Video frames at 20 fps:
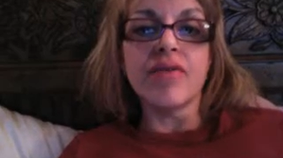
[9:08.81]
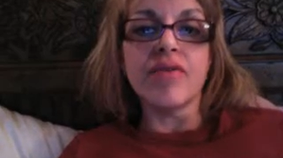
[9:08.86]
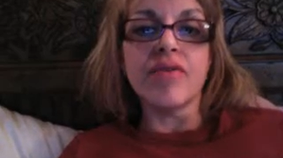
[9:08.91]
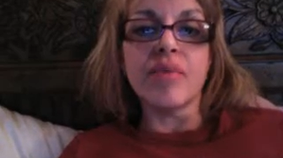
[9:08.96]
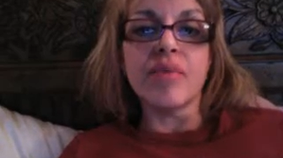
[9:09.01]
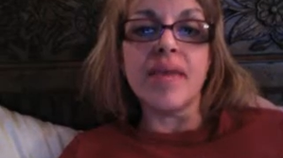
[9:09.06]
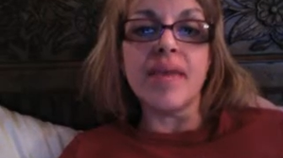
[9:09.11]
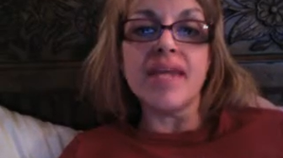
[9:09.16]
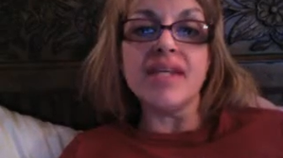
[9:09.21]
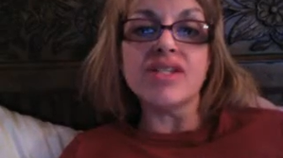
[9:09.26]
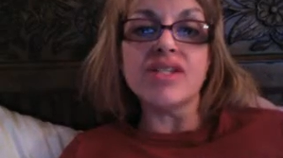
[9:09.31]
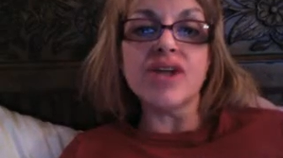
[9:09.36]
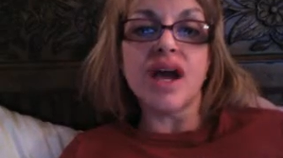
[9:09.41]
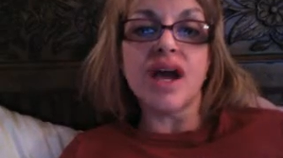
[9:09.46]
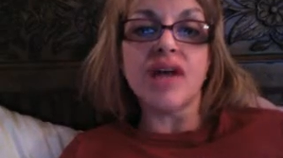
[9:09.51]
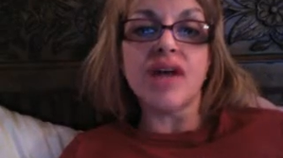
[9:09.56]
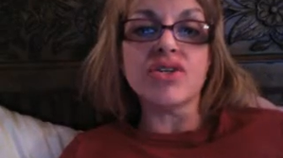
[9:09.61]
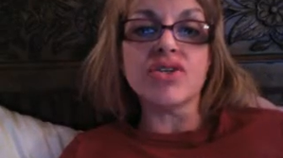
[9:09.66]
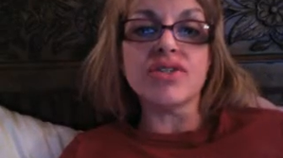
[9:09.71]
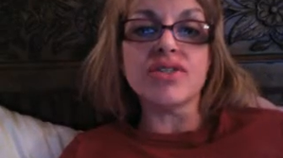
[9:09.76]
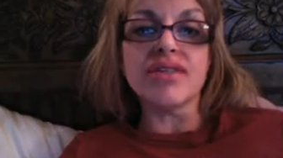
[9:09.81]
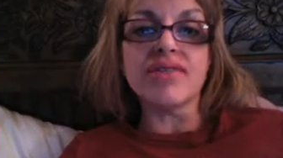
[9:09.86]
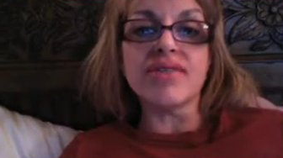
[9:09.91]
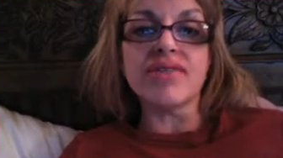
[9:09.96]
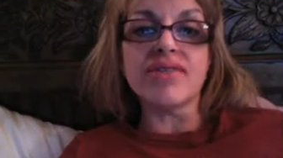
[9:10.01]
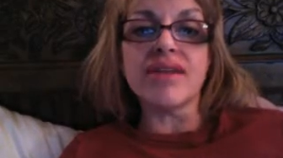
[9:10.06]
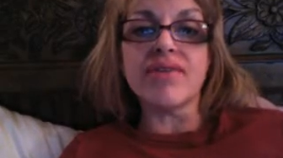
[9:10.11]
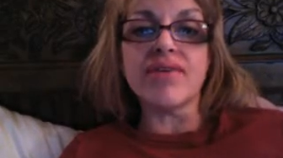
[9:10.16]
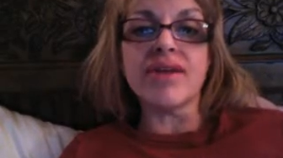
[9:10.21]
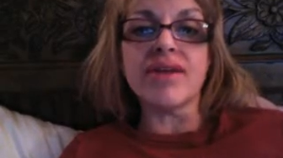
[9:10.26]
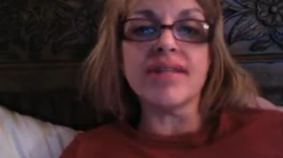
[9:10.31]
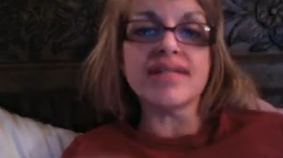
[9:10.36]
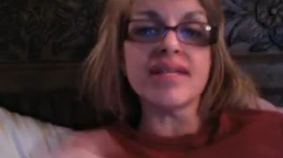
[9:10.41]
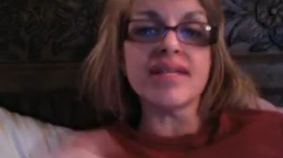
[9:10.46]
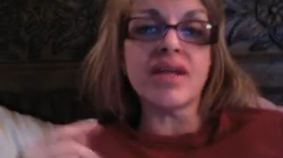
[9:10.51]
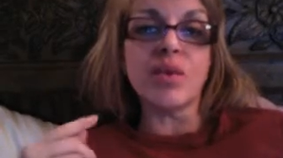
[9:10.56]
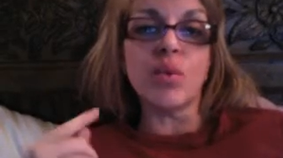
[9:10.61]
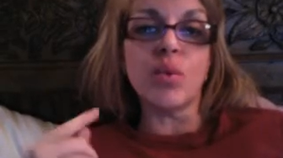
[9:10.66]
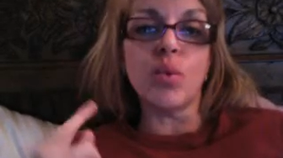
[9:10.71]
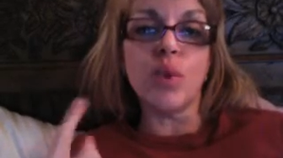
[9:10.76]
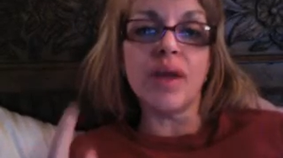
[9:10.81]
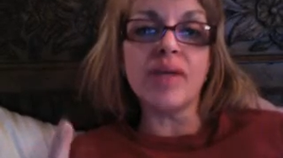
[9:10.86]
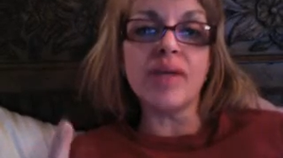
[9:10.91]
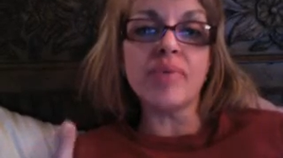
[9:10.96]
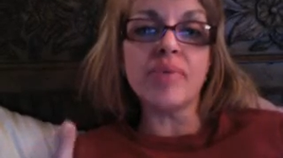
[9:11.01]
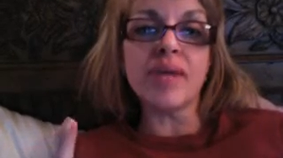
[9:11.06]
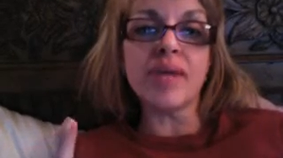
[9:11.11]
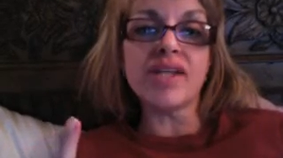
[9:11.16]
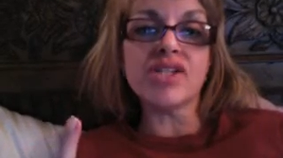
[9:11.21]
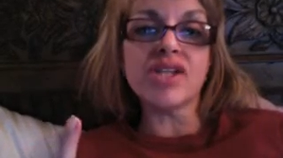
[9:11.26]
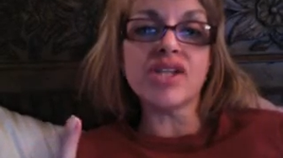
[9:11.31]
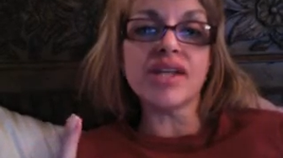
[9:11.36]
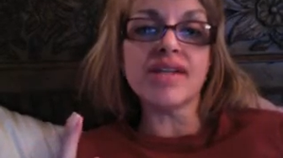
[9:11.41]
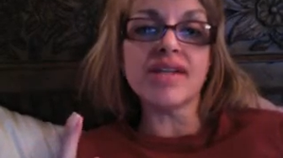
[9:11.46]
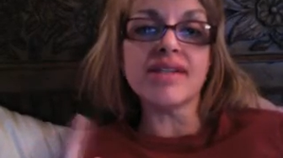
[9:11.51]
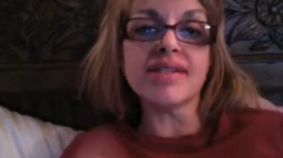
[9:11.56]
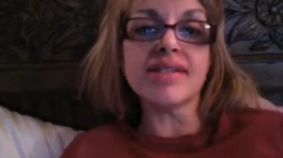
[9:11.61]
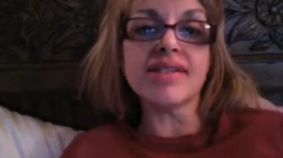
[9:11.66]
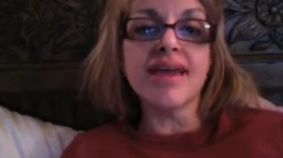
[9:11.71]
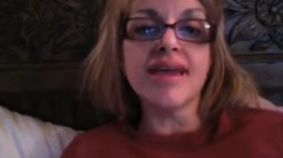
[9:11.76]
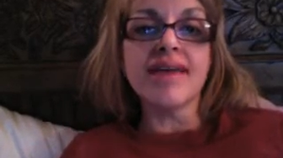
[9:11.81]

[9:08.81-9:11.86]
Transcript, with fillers: For many doctors, they've never seen one patient,